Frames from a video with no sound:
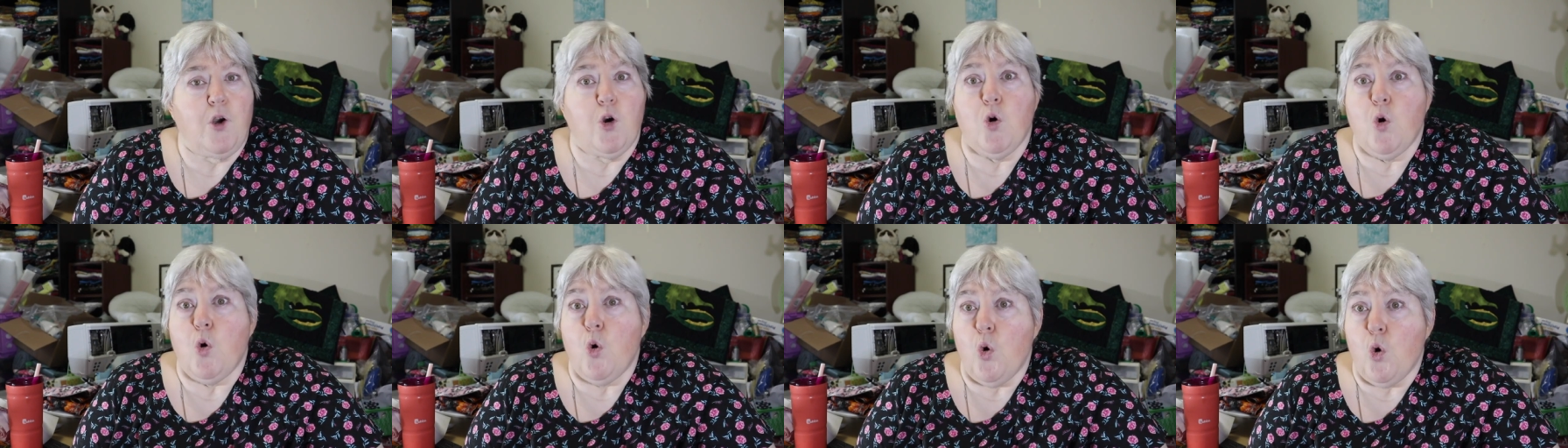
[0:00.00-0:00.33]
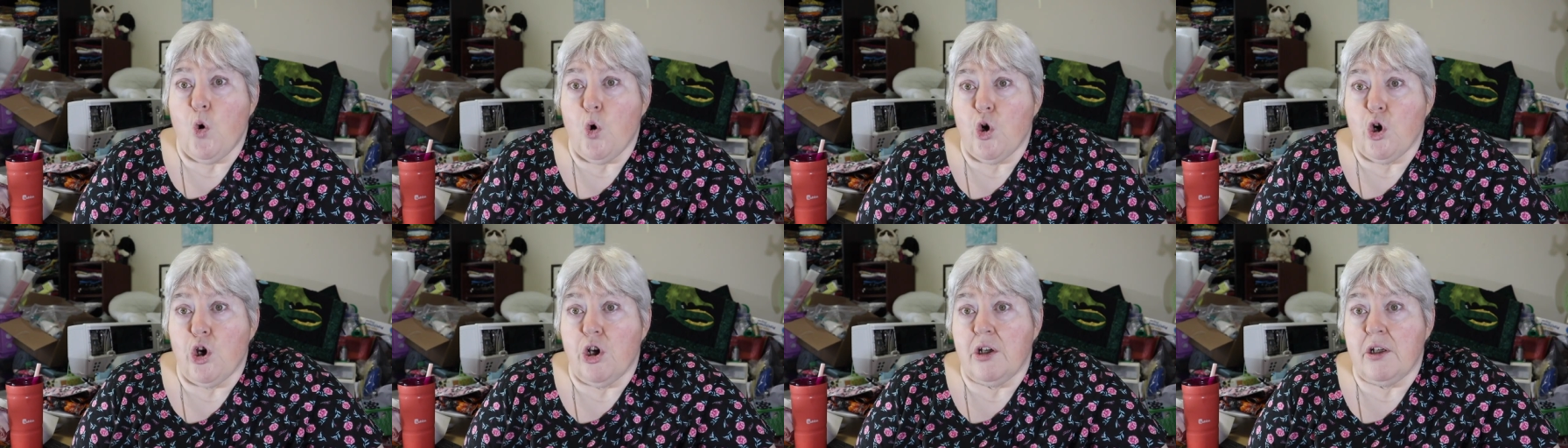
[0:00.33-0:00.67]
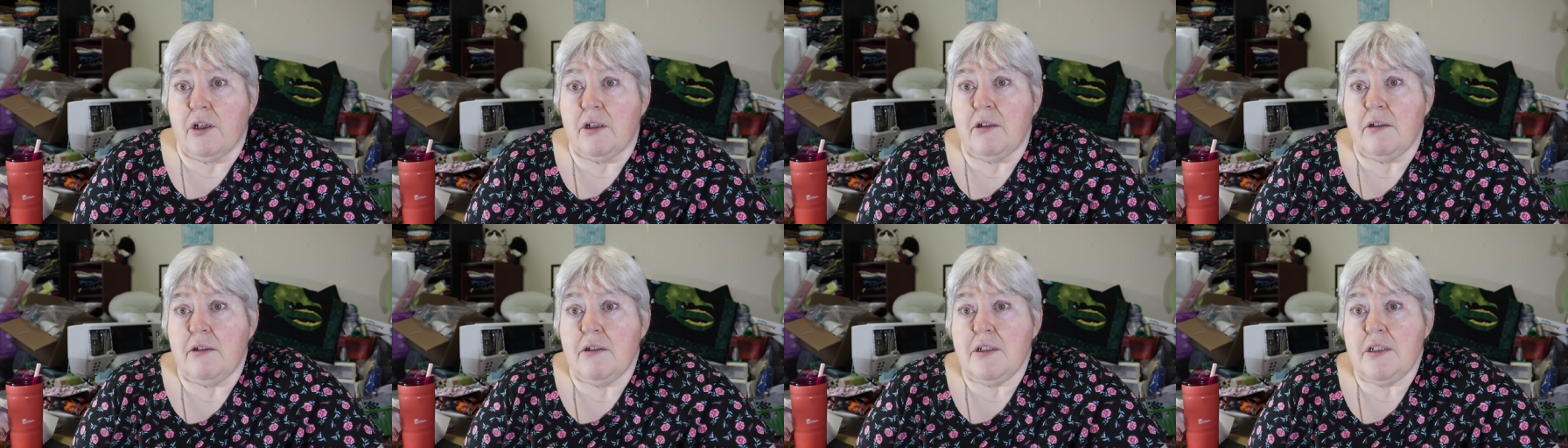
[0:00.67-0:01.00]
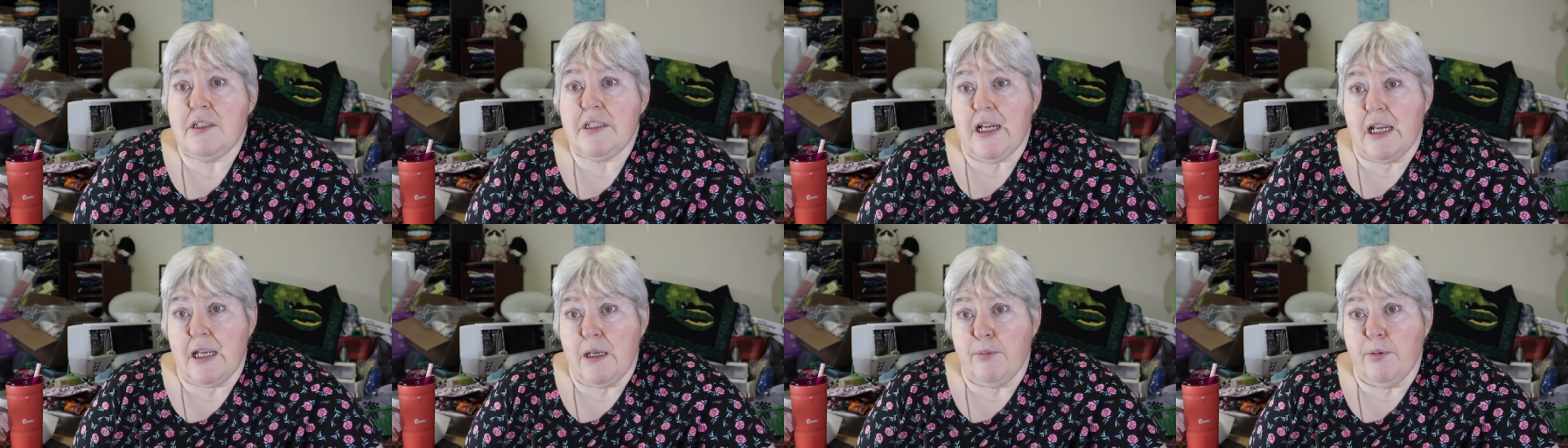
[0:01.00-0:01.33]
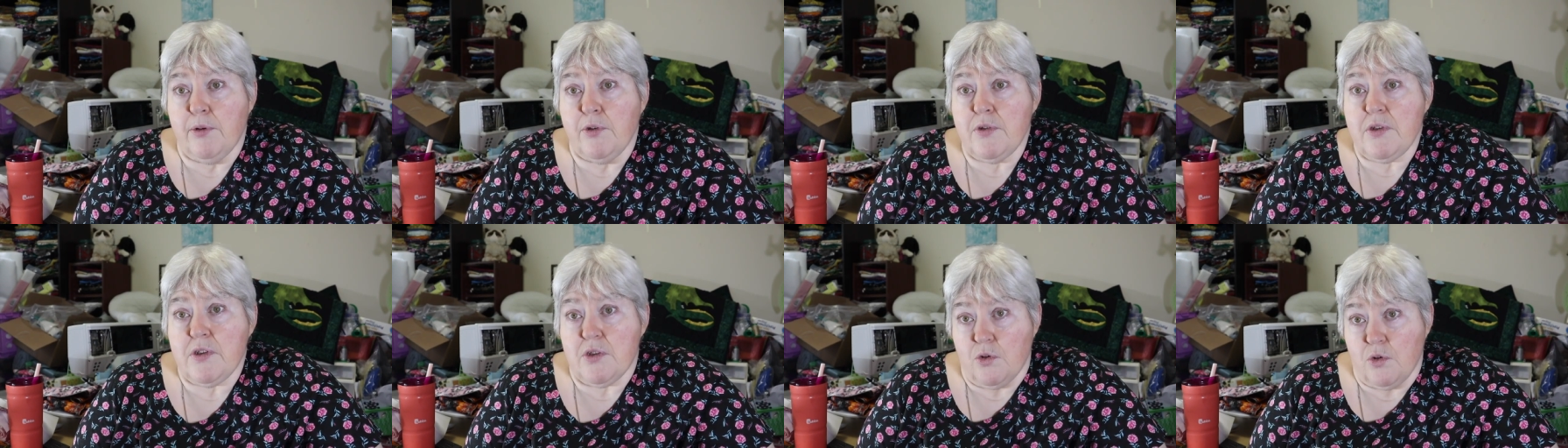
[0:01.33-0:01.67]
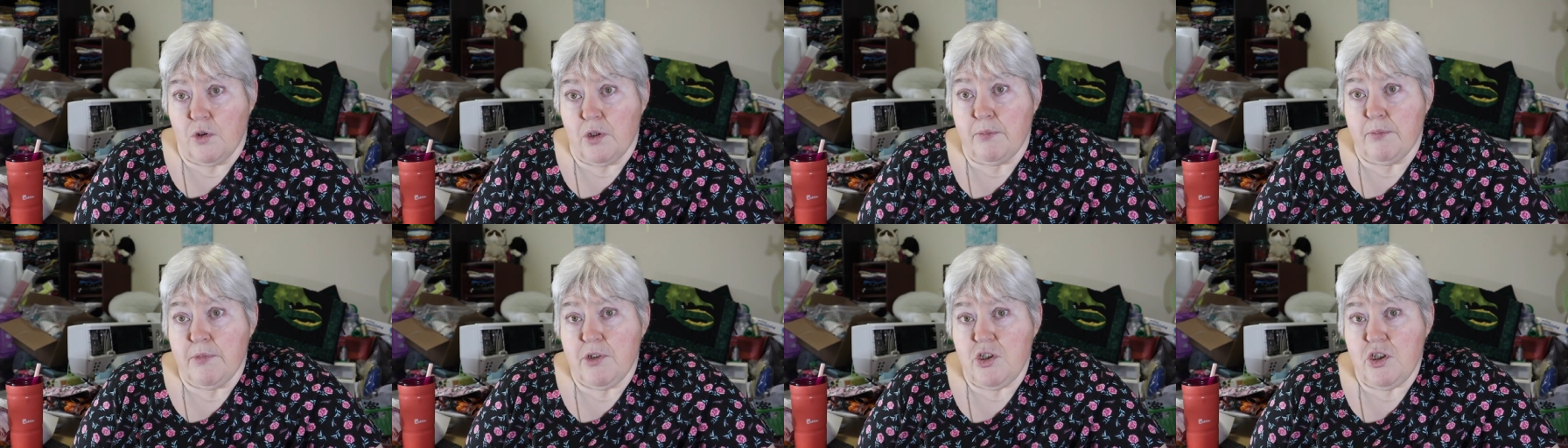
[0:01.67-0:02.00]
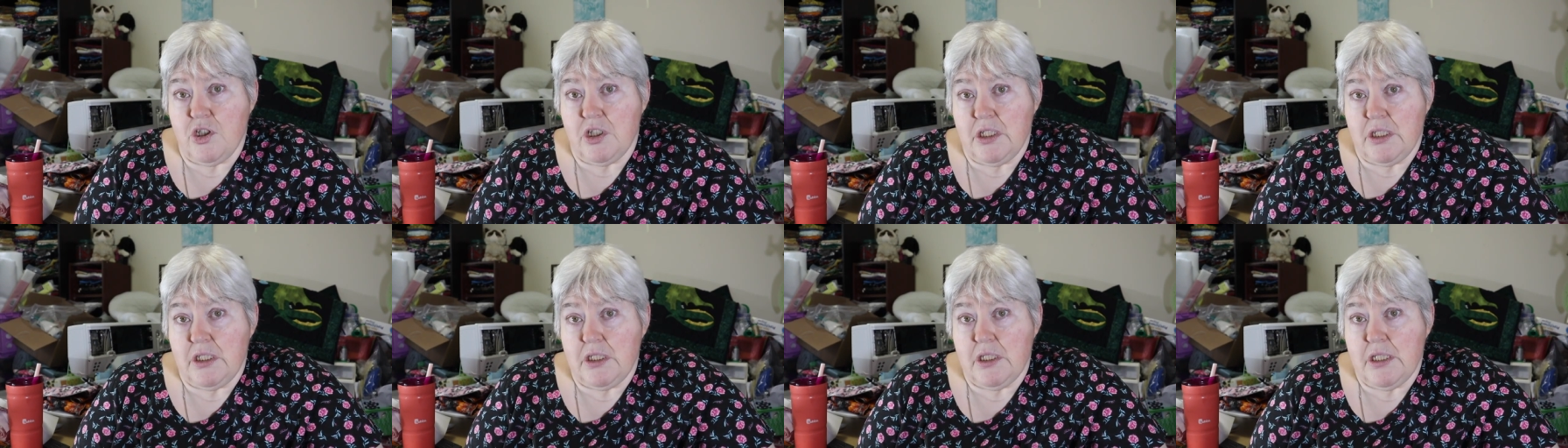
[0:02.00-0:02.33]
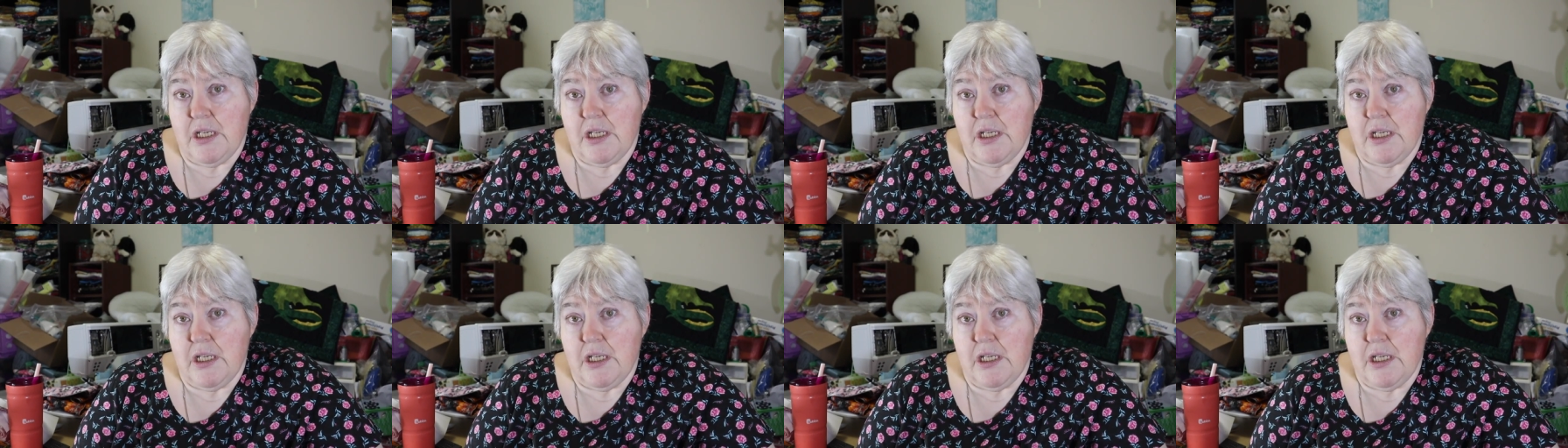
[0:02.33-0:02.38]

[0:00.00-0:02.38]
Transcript: horn table, sewing machine